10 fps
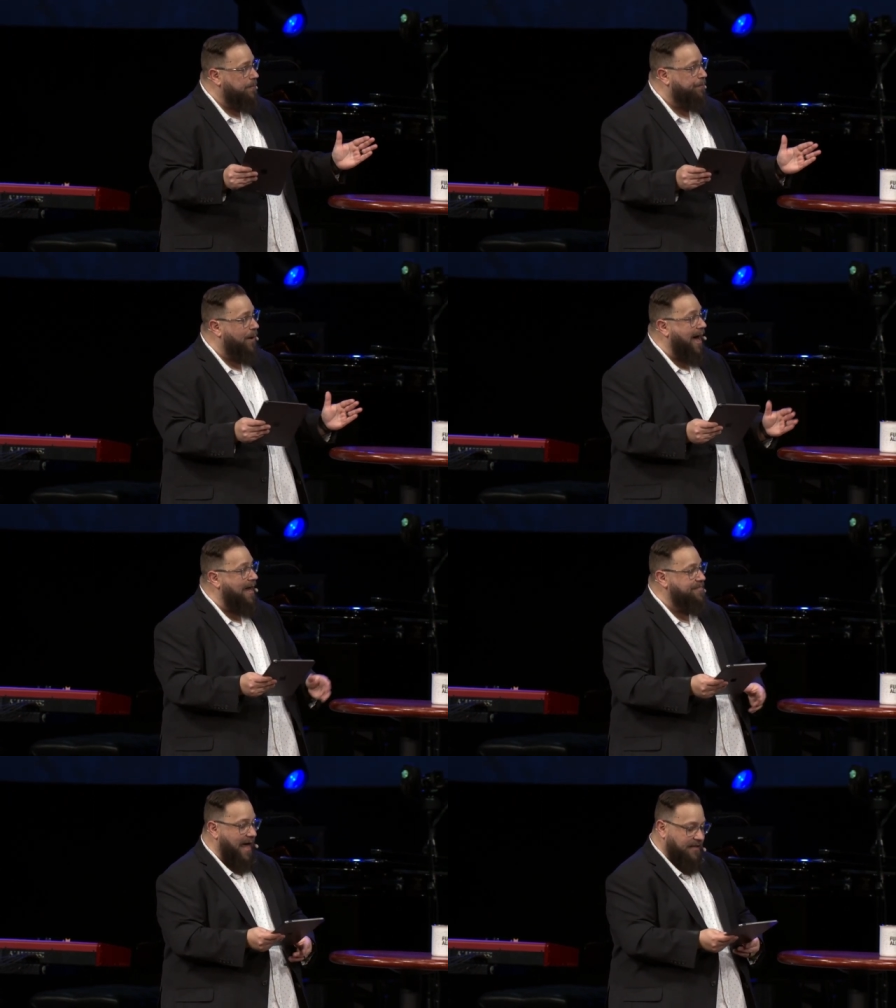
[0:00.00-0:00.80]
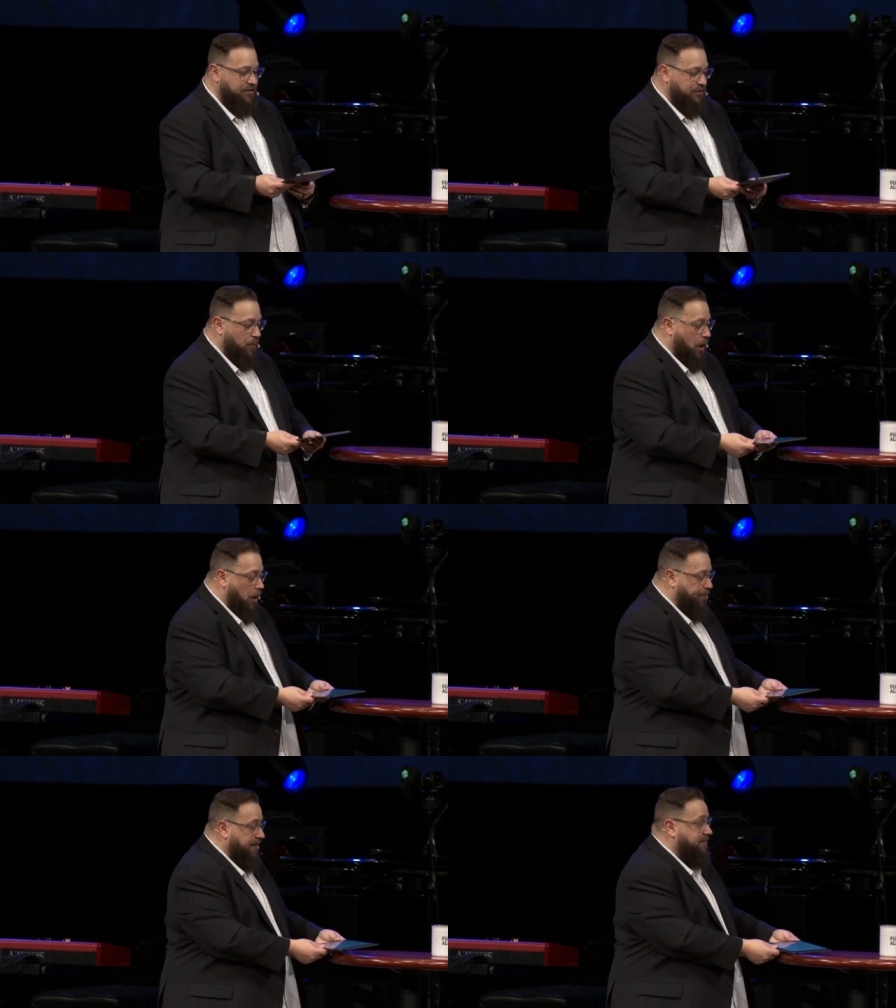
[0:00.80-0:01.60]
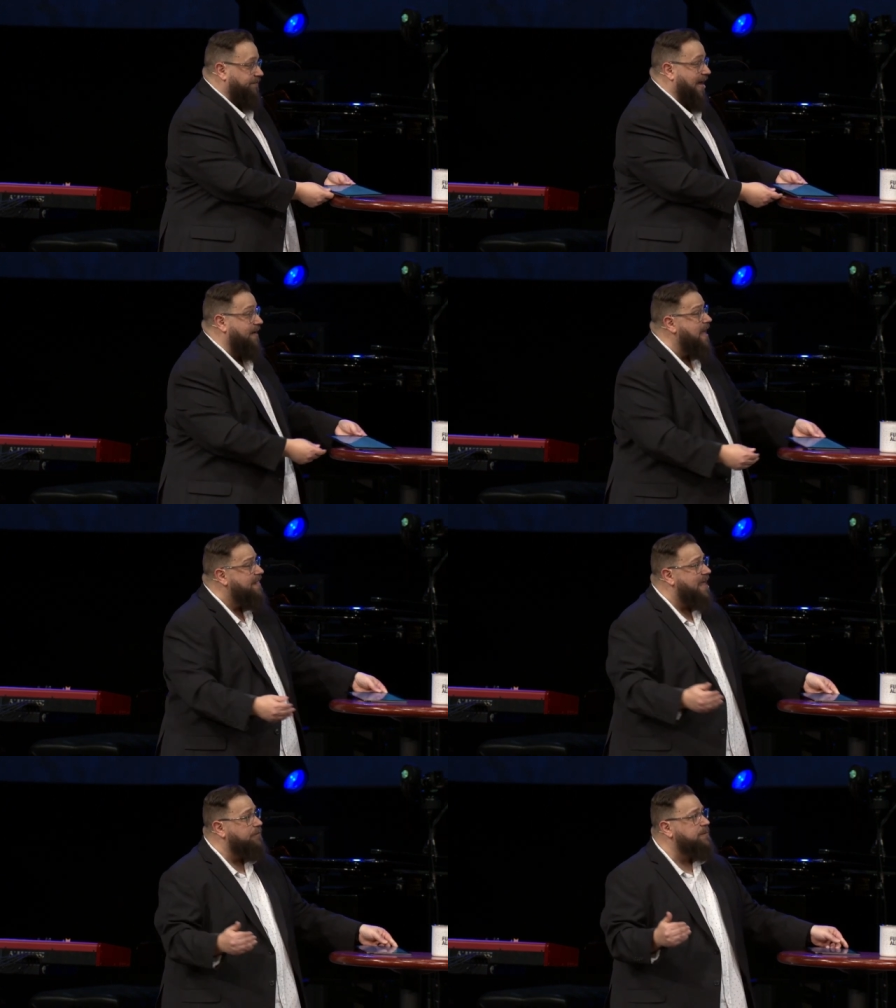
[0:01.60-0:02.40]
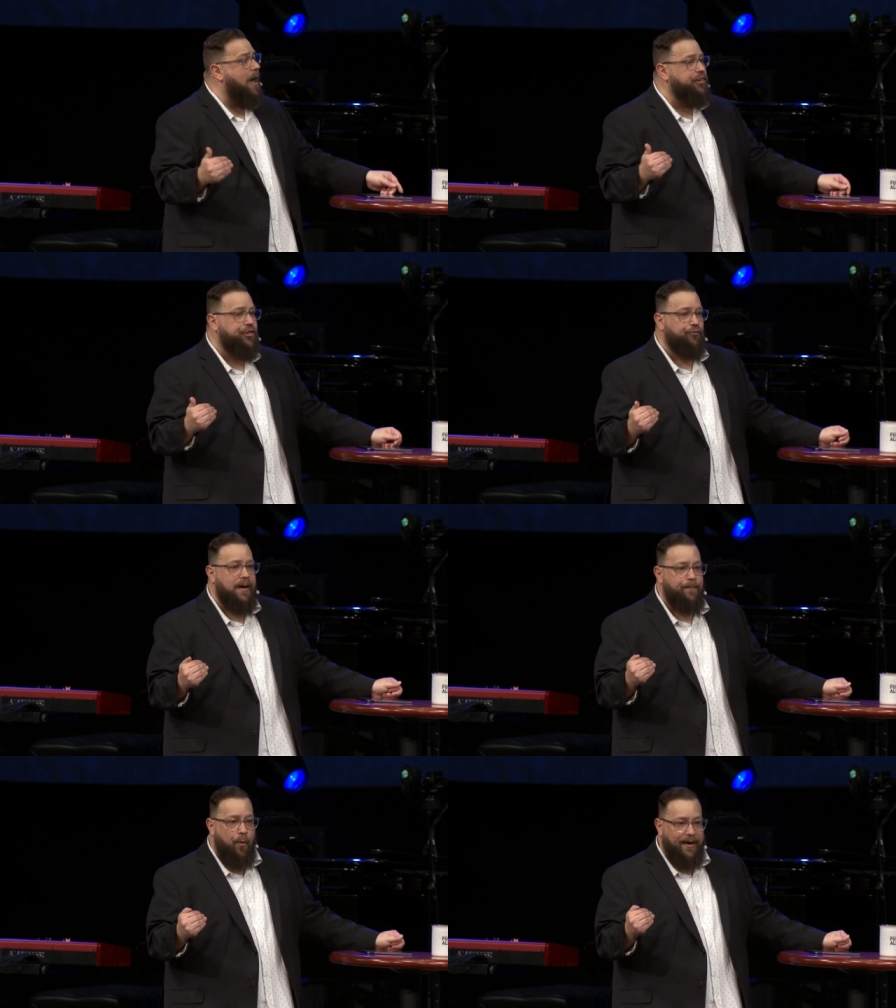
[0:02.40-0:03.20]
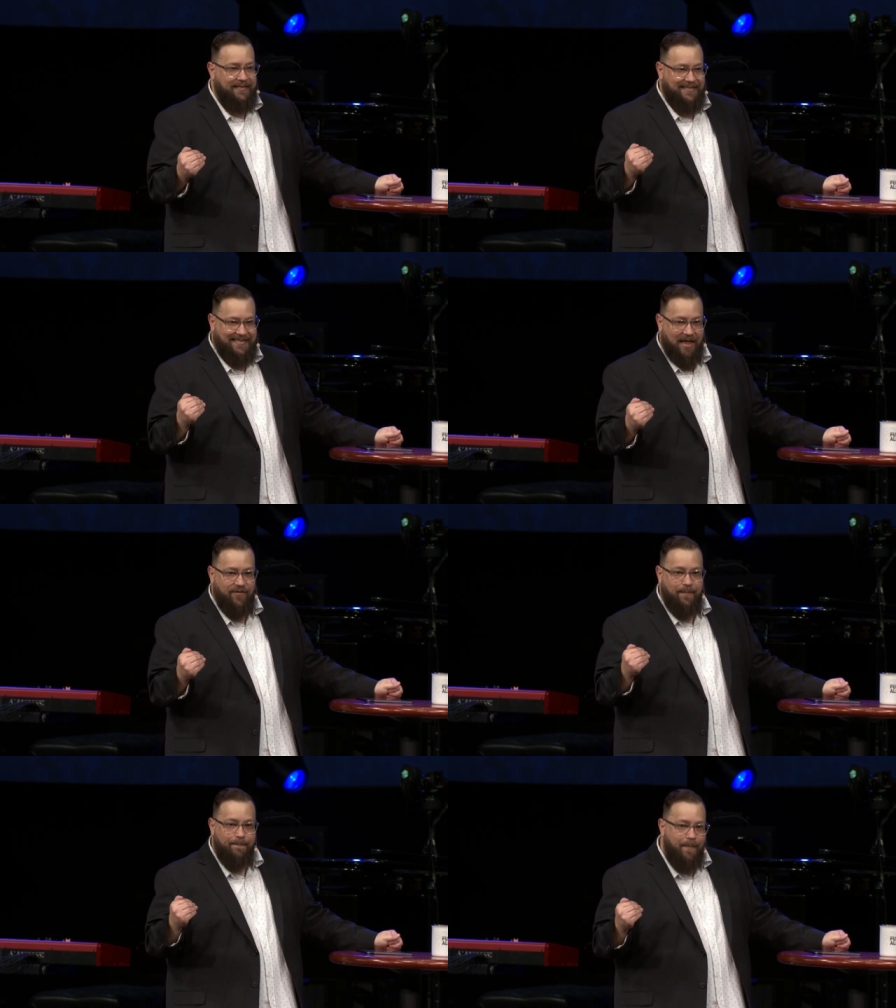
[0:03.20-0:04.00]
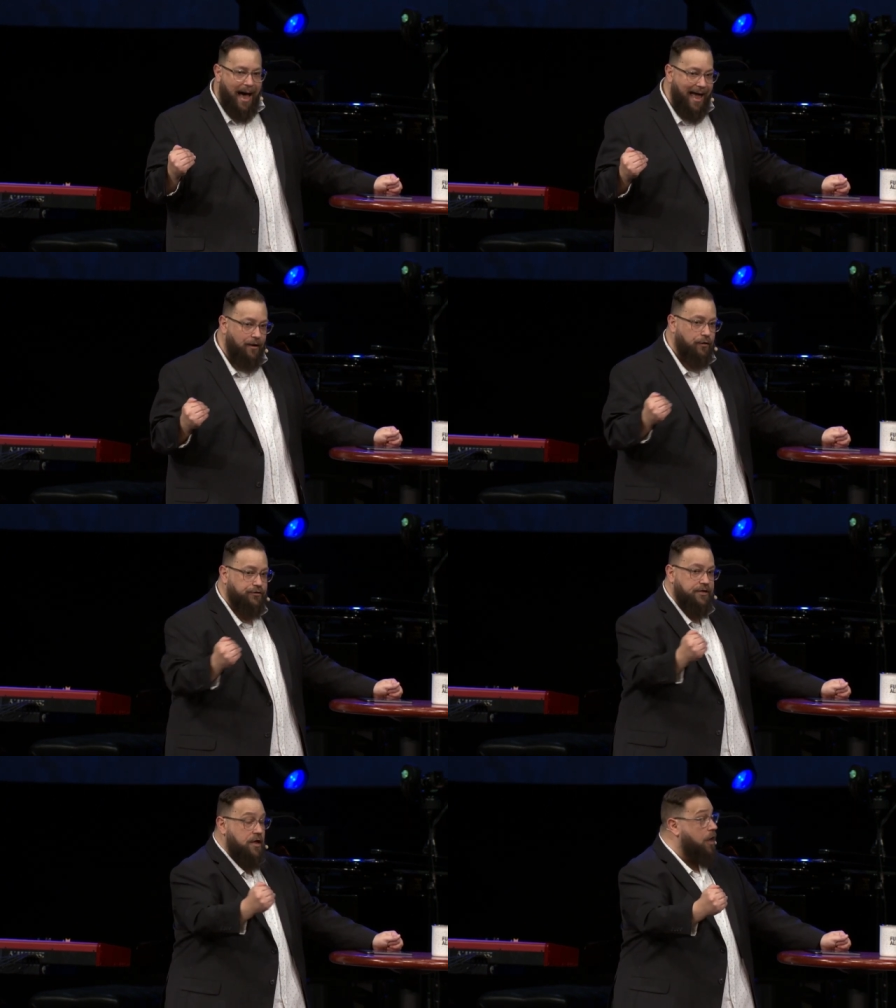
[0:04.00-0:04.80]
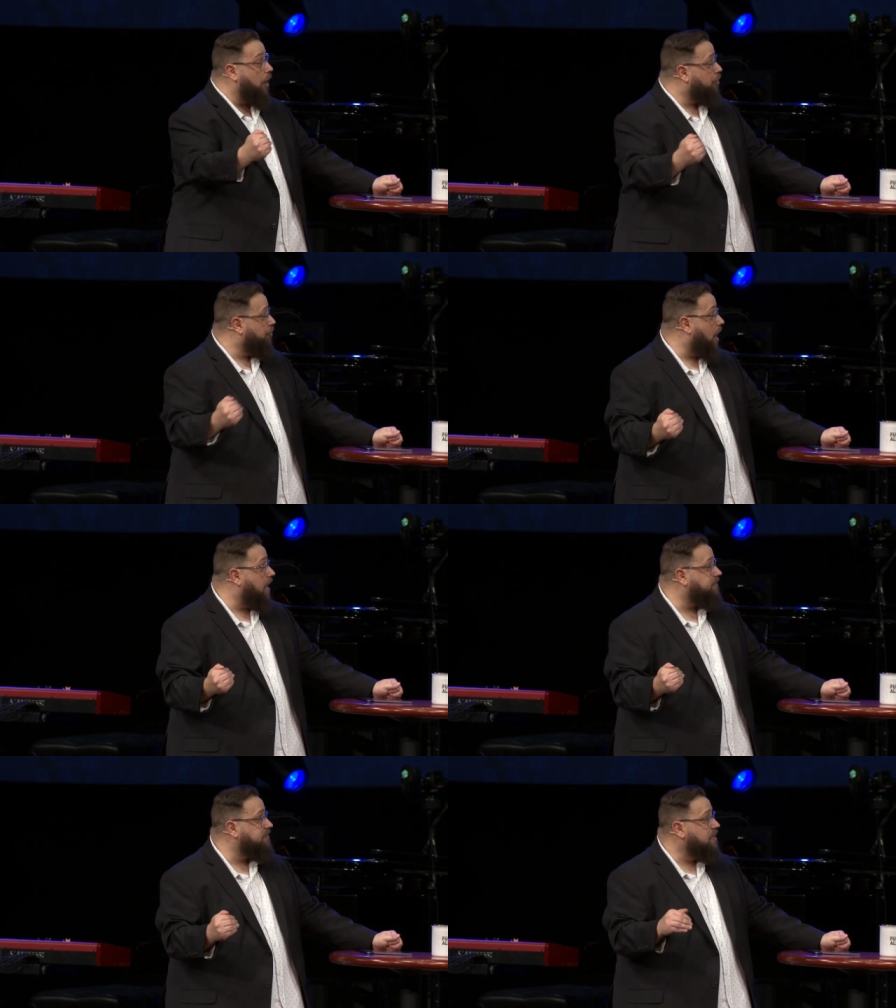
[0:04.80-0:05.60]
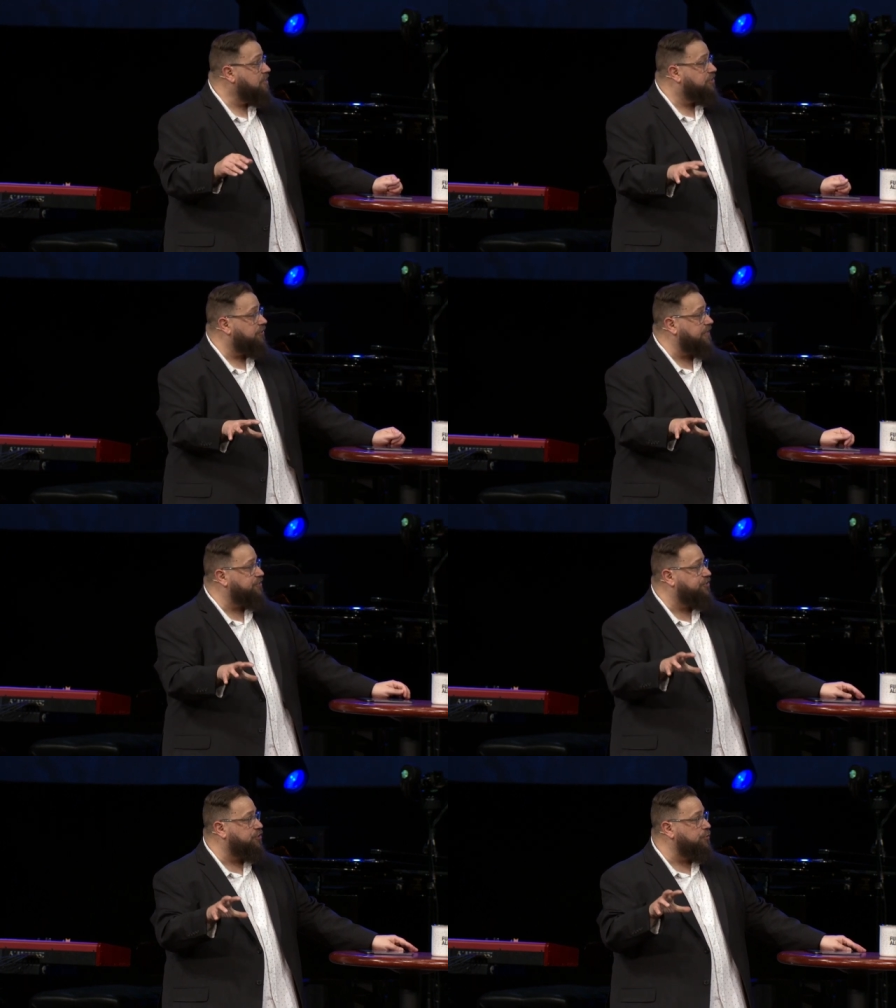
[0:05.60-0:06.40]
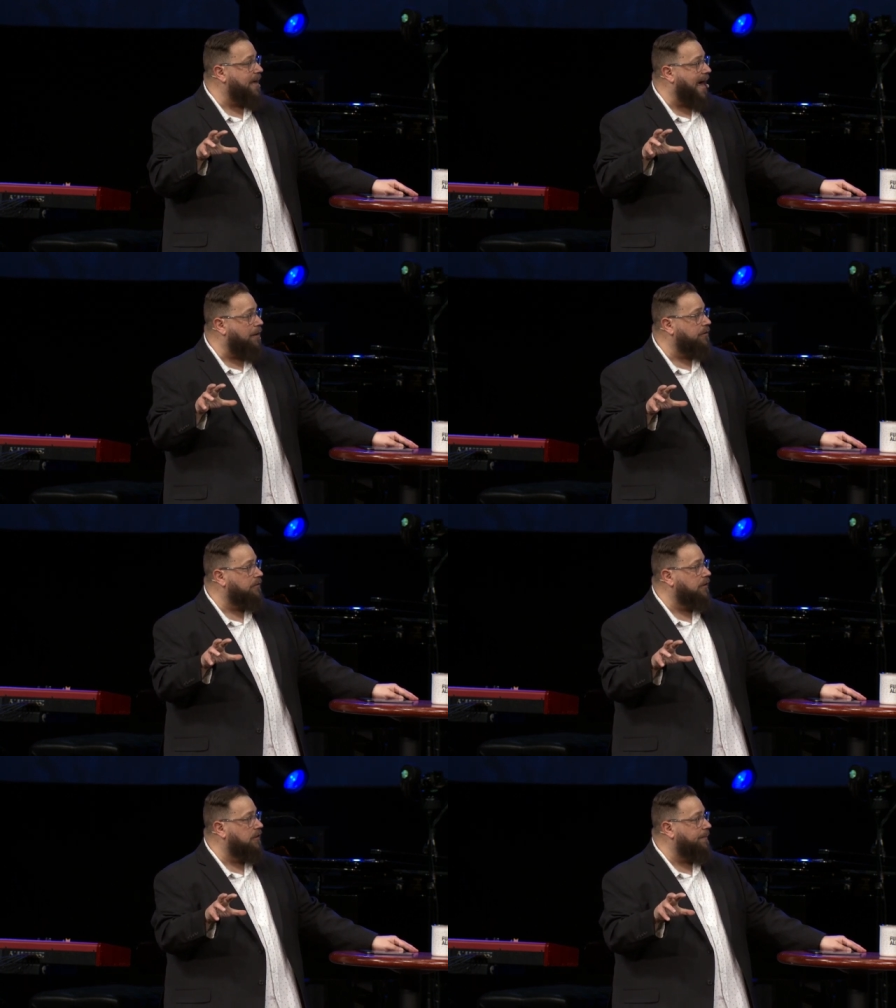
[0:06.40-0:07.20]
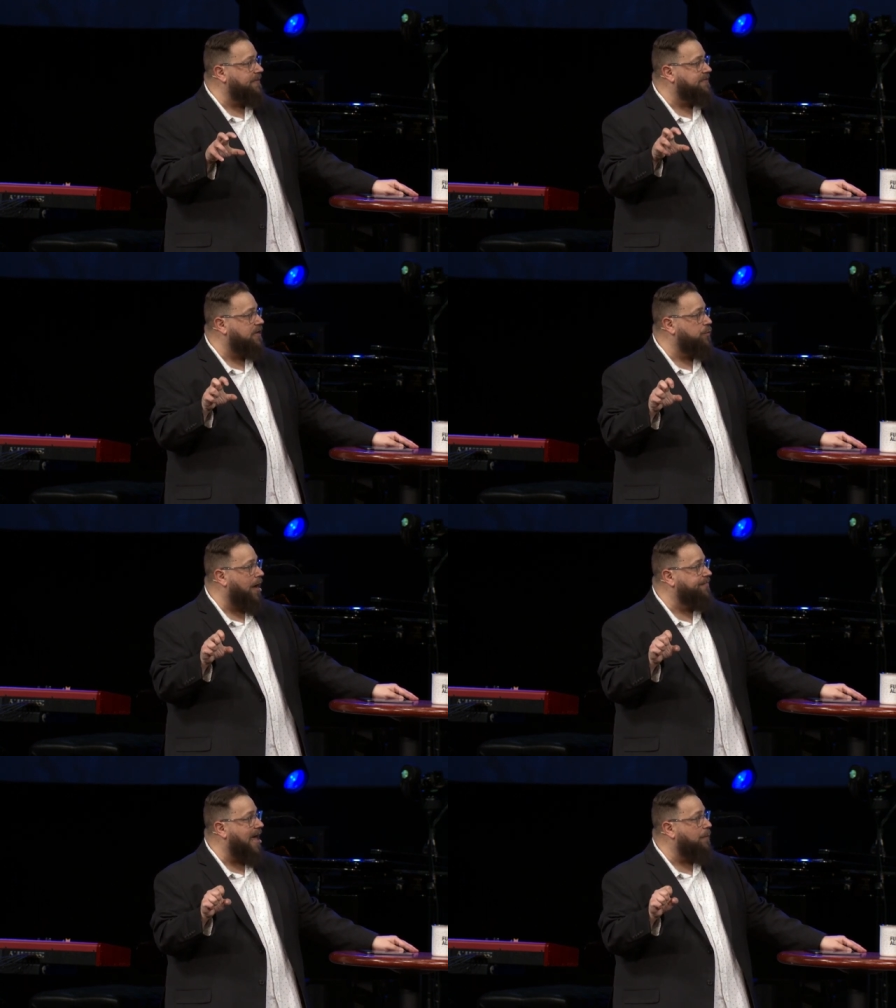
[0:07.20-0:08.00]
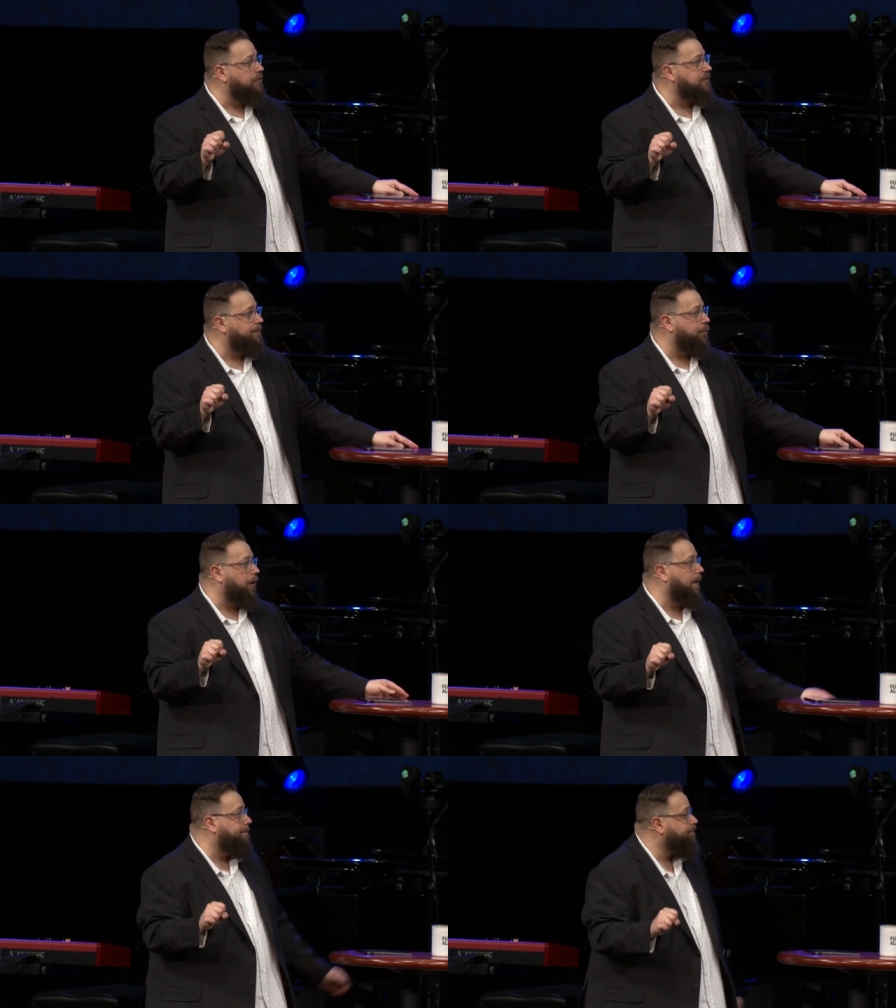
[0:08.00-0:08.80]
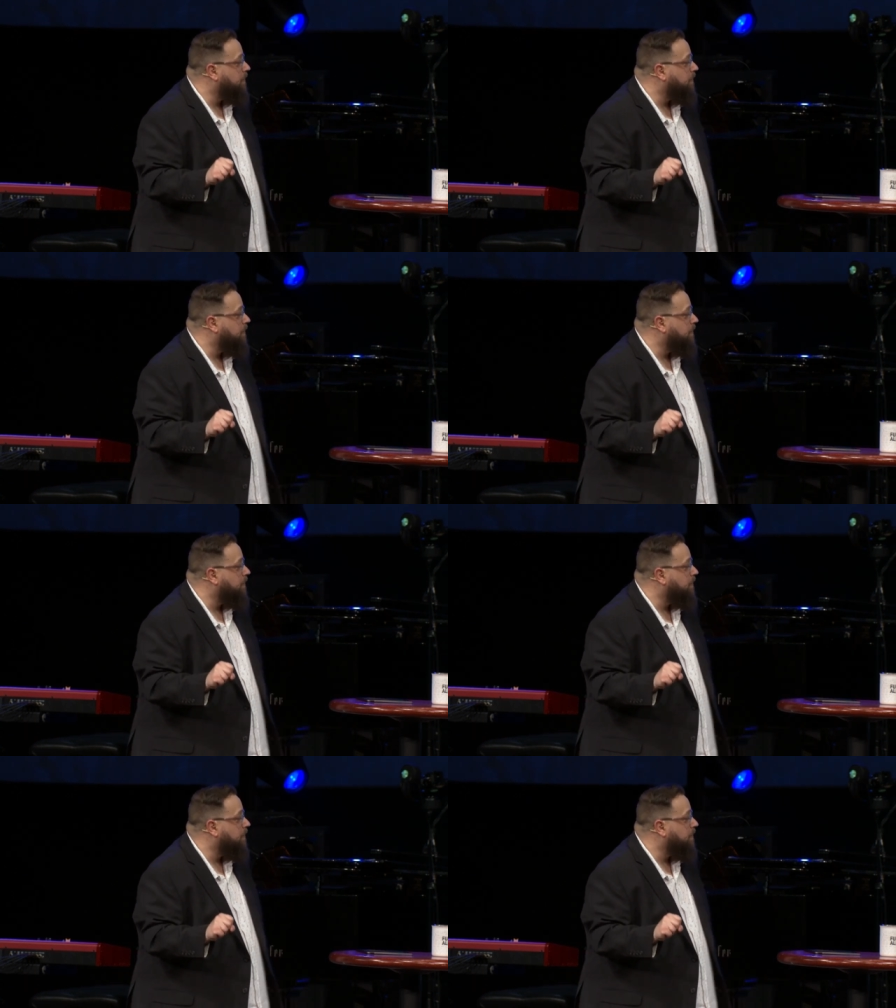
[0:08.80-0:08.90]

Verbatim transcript: by that small piece of land. That was about 3.7 miles across. So let's zoom out a little. Let me tell you why that was important.